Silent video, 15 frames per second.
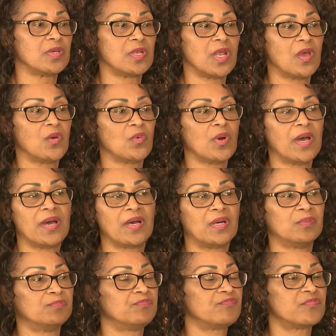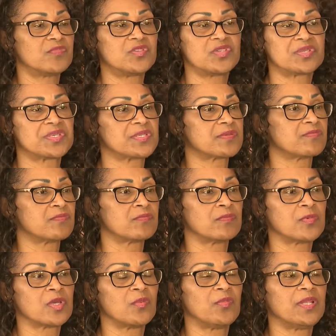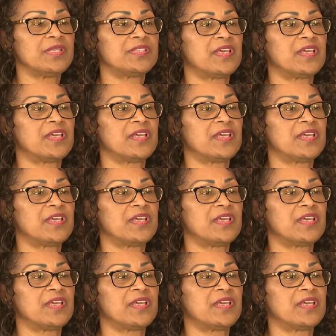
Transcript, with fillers: you know, um, just complete